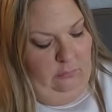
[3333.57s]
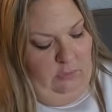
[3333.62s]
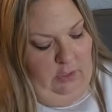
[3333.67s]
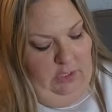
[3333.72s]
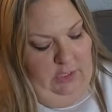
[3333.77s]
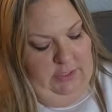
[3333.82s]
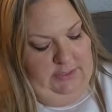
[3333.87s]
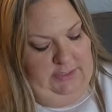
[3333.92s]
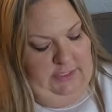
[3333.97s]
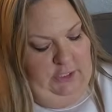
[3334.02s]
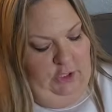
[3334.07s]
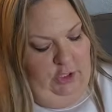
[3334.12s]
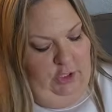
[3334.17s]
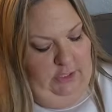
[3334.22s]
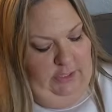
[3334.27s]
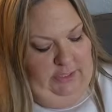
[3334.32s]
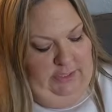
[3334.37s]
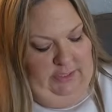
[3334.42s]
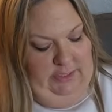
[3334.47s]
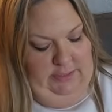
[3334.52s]
Because here
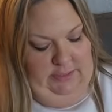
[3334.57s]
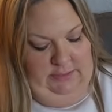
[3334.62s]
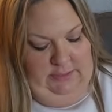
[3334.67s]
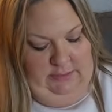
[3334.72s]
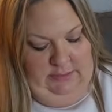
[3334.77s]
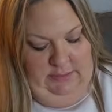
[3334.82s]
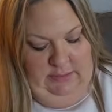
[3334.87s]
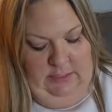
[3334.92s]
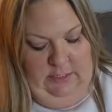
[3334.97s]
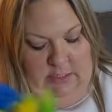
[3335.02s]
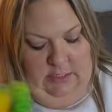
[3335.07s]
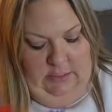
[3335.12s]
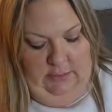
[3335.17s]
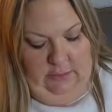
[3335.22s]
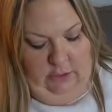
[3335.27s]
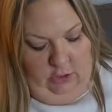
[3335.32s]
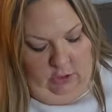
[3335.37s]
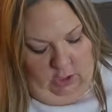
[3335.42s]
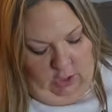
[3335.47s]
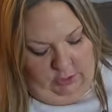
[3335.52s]
is
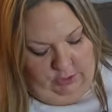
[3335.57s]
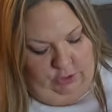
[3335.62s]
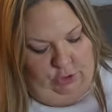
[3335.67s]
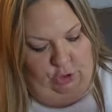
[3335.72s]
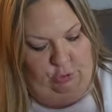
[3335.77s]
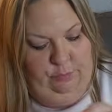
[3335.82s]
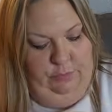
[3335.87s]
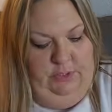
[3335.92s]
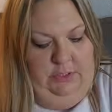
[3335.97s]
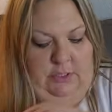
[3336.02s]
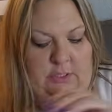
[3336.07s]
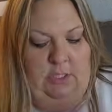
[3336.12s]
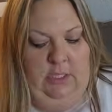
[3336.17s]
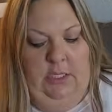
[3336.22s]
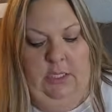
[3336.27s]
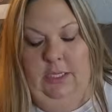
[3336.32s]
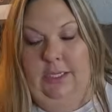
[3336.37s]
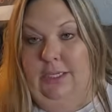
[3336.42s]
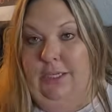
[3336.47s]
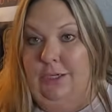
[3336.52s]
their costumes.
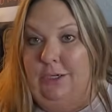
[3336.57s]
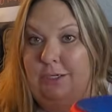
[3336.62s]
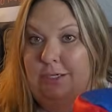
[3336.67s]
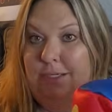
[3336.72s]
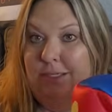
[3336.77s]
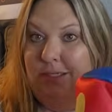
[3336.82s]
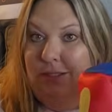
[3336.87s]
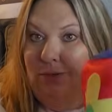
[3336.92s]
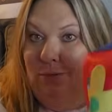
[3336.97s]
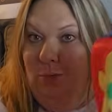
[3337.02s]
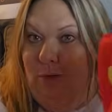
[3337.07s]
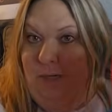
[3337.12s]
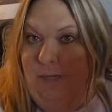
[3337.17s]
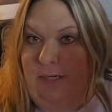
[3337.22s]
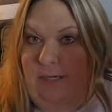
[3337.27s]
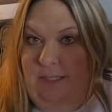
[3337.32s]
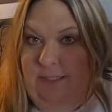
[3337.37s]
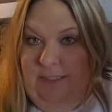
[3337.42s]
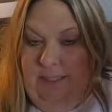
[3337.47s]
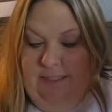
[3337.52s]
Here is
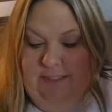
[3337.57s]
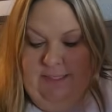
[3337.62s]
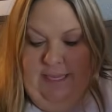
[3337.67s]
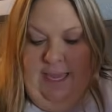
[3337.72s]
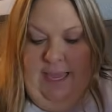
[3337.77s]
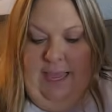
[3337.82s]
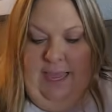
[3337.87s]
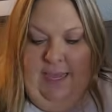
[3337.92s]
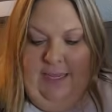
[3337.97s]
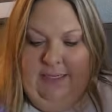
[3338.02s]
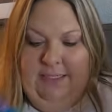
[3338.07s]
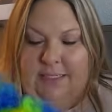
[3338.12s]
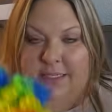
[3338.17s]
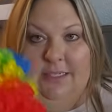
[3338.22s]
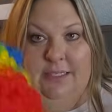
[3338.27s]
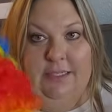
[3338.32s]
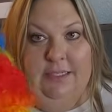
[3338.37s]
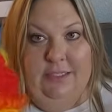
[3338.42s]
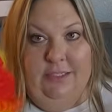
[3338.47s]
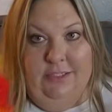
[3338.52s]
one, it gets a hat.
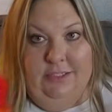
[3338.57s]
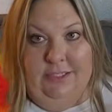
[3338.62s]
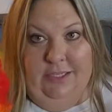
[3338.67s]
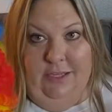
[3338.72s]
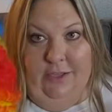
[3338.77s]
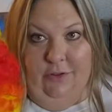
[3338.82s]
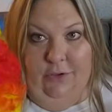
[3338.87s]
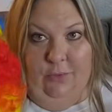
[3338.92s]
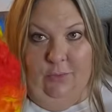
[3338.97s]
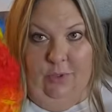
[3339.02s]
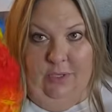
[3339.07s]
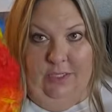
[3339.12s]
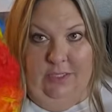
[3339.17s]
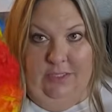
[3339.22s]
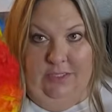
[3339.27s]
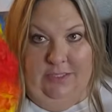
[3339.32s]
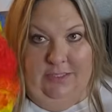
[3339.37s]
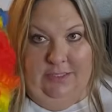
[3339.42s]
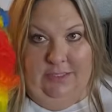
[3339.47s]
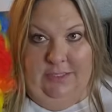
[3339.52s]
Here's the other
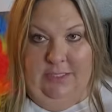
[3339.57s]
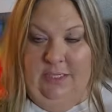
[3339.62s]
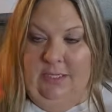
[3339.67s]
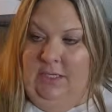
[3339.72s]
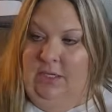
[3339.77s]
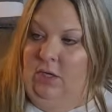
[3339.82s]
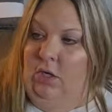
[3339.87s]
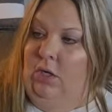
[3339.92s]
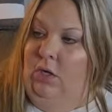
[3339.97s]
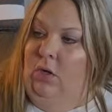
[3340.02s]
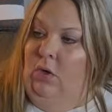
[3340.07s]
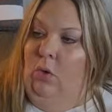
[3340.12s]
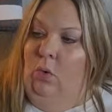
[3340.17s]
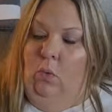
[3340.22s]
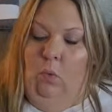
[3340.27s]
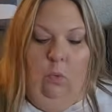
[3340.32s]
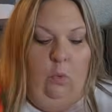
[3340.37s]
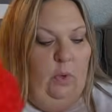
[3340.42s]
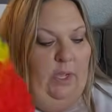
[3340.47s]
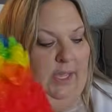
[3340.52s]
one's
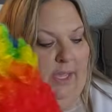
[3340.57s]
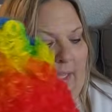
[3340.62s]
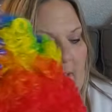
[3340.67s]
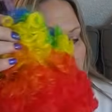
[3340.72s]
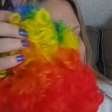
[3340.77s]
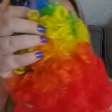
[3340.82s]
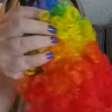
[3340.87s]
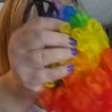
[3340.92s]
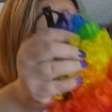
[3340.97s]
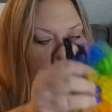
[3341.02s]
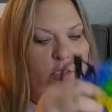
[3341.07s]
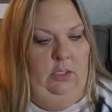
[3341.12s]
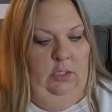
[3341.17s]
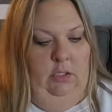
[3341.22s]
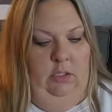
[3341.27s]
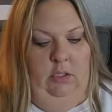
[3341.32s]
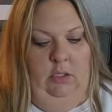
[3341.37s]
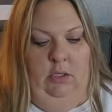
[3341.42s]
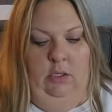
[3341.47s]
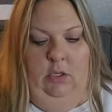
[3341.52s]
wig.
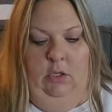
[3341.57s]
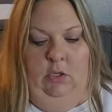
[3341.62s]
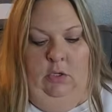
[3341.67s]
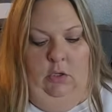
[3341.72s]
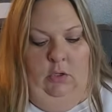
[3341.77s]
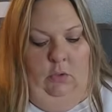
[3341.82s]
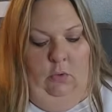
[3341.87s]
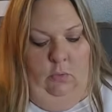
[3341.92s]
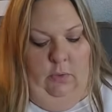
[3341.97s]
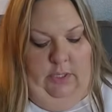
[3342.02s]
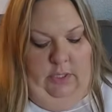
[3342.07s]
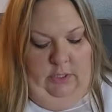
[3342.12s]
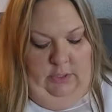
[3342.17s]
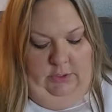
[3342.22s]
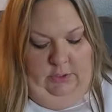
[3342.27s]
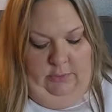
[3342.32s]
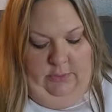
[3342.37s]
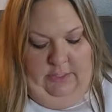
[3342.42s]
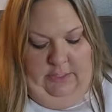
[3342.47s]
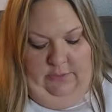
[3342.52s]
We
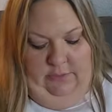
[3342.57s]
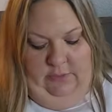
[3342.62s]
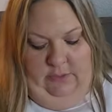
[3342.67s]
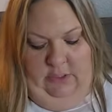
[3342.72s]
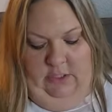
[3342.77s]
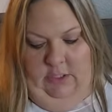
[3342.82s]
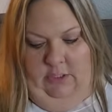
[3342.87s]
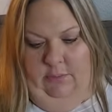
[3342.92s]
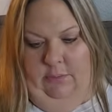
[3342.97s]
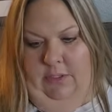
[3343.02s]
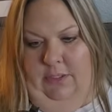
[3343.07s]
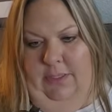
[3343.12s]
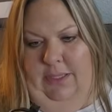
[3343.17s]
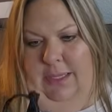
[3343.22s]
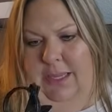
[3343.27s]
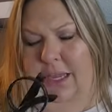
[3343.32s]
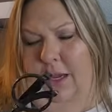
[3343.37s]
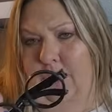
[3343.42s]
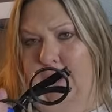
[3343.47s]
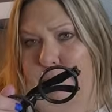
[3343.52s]
also have some
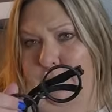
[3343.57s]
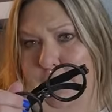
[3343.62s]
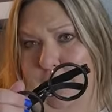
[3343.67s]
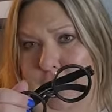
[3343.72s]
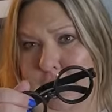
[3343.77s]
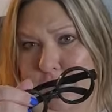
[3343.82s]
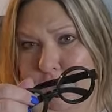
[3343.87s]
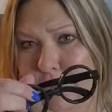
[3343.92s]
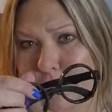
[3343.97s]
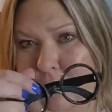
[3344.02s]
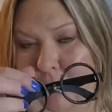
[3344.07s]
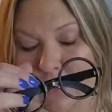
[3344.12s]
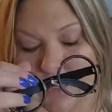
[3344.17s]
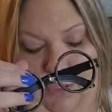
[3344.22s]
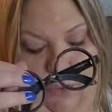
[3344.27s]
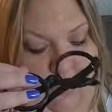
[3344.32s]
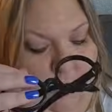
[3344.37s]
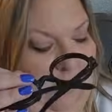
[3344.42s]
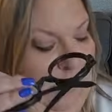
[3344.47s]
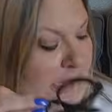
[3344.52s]
like Harry Potter
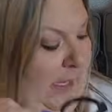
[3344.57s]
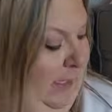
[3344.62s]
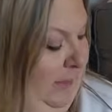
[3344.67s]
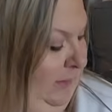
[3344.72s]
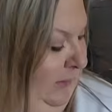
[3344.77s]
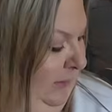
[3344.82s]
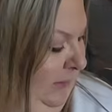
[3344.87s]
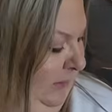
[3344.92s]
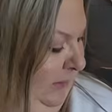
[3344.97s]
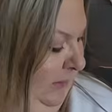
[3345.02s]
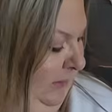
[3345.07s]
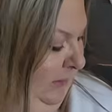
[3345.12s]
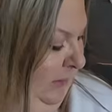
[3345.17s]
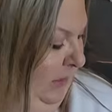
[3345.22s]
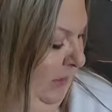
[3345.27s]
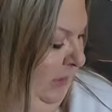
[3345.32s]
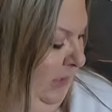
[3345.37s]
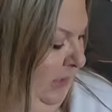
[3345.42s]
clown glasses.